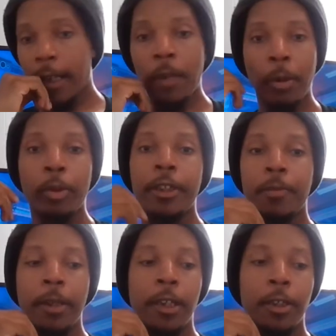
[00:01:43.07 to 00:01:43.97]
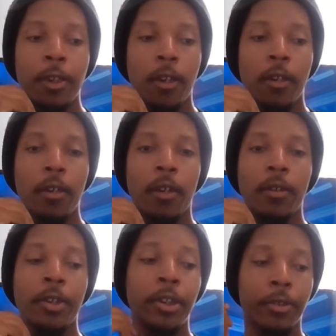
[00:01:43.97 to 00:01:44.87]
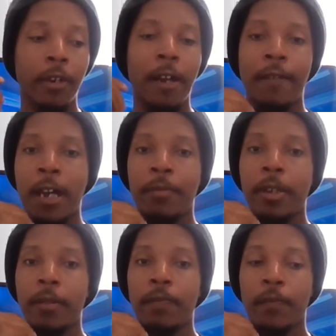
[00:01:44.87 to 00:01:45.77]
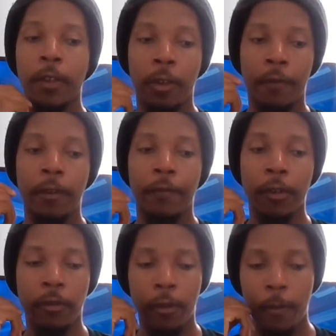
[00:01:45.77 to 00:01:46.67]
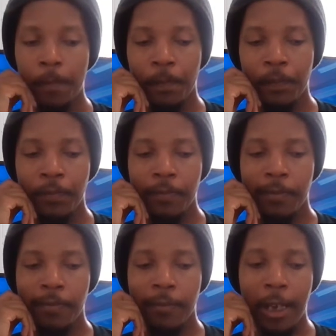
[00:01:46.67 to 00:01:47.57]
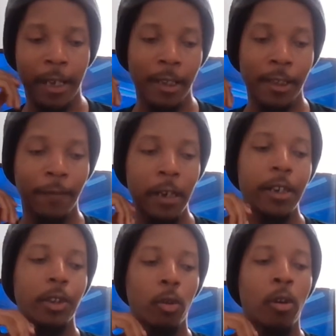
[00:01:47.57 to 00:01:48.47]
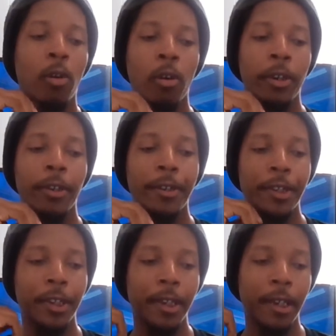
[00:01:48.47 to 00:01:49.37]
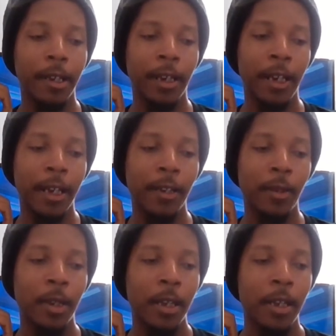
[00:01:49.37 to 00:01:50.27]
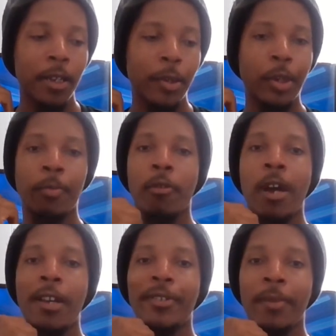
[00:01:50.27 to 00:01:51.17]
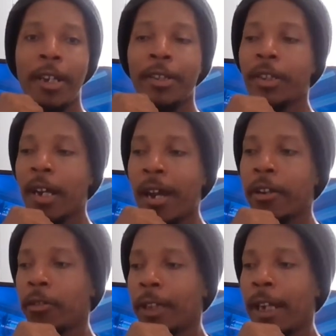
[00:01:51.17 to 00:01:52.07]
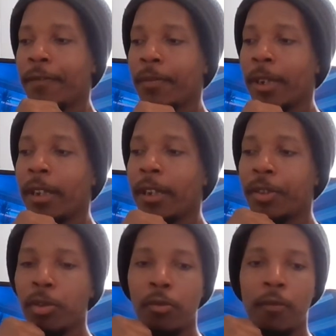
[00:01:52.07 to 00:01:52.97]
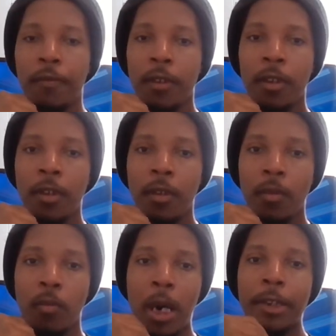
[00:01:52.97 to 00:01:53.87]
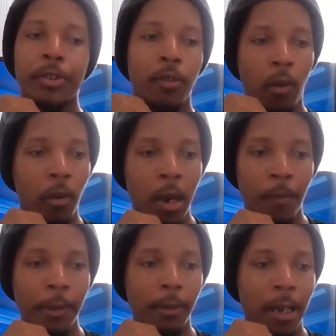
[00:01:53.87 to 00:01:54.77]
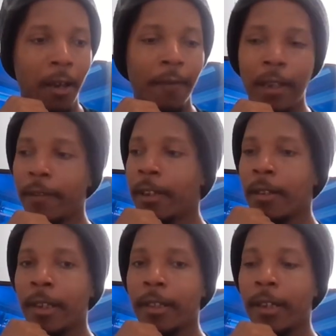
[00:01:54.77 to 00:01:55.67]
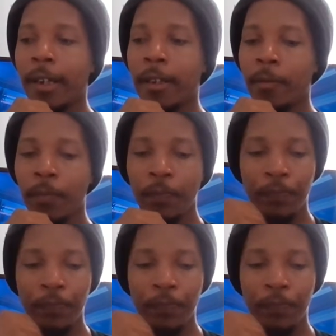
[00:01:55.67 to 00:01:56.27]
come up with a speech to describe Abby, you know, for the funeral. And it's a very tall order to sit there and summarize somebody's entire life, somebody that you've watched grow up and love and everything like that.